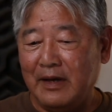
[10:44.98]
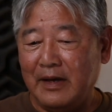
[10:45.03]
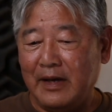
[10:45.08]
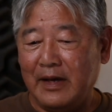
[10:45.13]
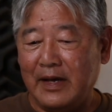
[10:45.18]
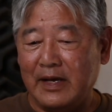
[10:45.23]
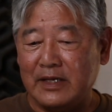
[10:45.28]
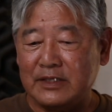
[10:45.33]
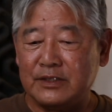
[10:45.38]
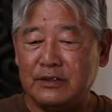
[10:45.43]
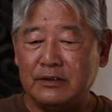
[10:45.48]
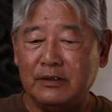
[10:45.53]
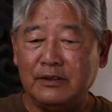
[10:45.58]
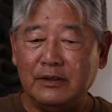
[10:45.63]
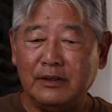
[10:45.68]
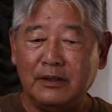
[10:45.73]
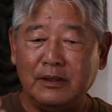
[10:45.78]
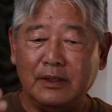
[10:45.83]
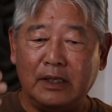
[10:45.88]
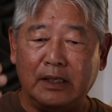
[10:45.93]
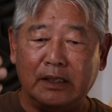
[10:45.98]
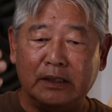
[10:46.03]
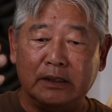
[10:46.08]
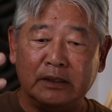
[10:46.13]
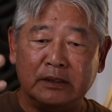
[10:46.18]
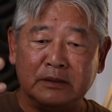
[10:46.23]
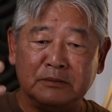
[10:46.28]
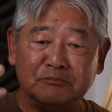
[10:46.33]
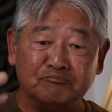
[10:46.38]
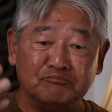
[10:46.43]
has
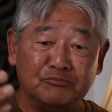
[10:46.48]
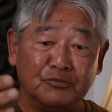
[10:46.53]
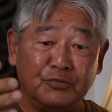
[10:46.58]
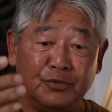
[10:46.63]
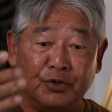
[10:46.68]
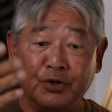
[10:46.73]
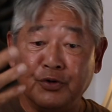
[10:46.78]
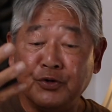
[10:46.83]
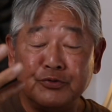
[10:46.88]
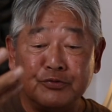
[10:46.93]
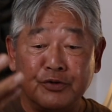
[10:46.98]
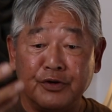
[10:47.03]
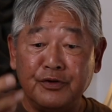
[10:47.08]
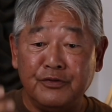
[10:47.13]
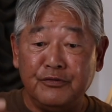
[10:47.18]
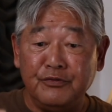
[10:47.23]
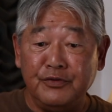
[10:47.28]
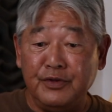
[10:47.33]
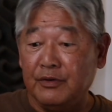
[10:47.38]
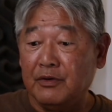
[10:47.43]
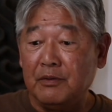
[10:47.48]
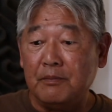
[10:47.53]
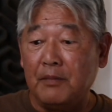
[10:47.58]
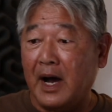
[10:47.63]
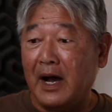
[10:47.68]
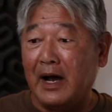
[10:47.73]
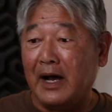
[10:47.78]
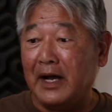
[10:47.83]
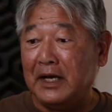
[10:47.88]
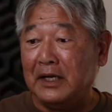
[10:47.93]
nurtured through your
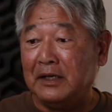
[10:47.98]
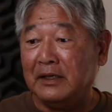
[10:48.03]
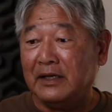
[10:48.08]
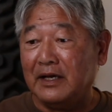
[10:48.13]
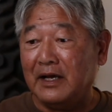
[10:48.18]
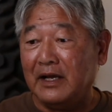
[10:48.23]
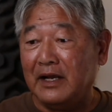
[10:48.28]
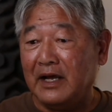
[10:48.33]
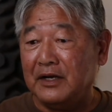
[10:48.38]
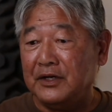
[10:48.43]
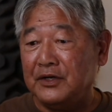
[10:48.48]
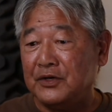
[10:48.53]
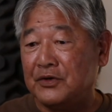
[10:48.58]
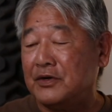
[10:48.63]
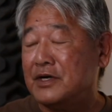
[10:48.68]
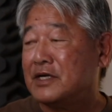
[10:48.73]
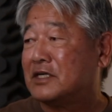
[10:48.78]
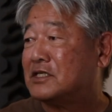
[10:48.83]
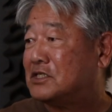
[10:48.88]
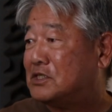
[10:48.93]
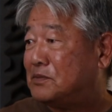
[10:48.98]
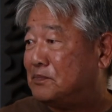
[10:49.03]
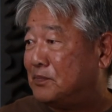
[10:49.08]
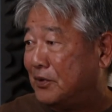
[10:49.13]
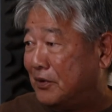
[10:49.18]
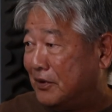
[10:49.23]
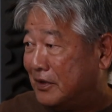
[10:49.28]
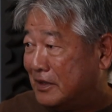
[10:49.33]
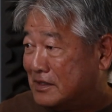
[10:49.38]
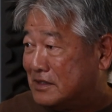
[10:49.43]
mind and your
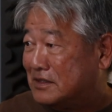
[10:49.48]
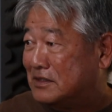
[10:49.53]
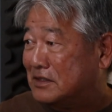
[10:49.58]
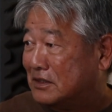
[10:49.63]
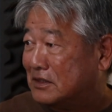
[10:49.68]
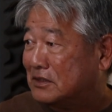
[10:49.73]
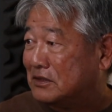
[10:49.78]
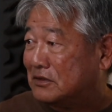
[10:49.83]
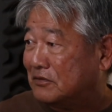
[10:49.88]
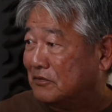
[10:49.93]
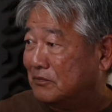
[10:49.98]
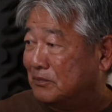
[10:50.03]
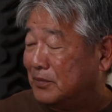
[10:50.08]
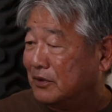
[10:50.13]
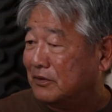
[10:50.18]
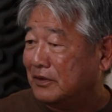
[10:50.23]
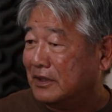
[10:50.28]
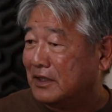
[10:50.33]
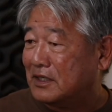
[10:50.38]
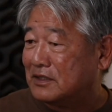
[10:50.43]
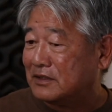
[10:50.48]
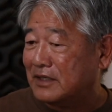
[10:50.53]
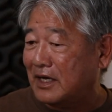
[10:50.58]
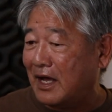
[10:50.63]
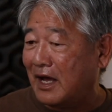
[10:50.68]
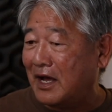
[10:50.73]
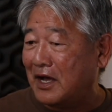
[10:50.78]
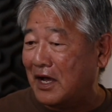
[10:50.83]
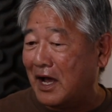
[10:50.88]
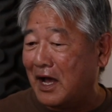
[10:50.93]
experiences of building. Because
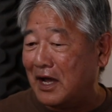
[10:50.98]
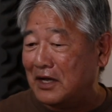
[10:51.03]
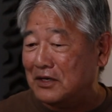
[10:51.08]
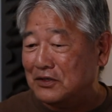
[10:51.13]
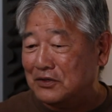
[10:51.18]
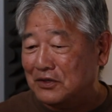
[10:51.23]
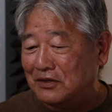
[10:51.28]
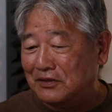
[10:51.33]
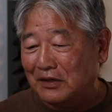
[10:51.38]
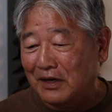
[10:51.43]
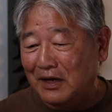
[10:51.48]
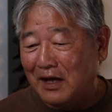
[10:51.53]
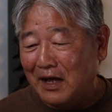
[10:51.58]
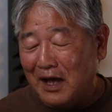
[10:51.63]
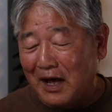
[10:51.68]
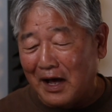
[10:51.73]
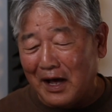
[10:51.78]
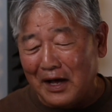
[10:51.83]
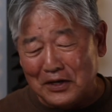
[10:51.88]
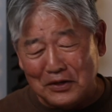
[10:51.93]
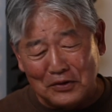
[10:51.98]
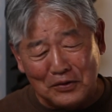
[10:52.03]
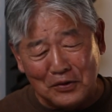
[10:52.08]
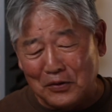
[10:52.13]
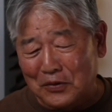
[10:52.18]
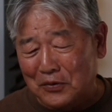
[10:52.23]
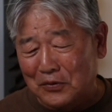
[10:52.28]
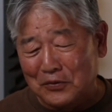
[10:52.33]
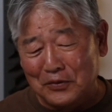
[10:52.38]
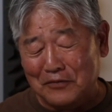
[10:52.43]
I
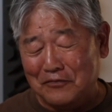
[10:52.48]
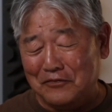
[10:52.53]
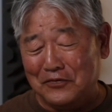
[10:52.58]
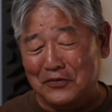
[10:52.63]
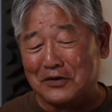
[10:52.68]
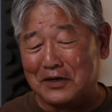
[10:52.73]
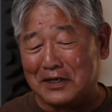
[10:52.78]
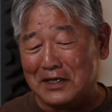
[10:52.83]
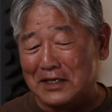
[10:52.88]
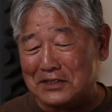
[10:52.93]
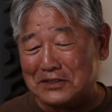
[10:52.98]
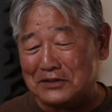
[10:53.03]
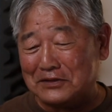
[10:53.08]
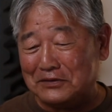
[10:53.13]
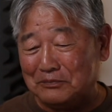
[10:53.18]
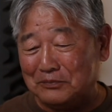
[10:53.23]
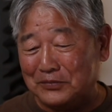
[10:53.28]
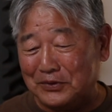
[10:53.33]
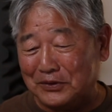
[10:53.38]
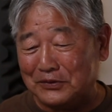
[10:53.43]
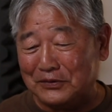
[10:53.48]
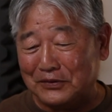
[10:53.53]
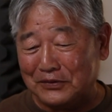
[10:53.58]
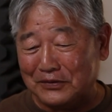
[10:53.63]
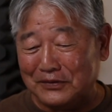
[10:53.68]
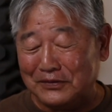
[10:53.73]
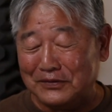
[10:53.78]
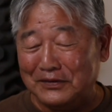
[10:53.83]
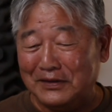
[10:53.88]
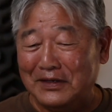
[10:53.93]
know if you're a custom
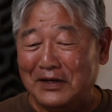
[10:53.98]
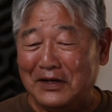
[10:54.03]
builder,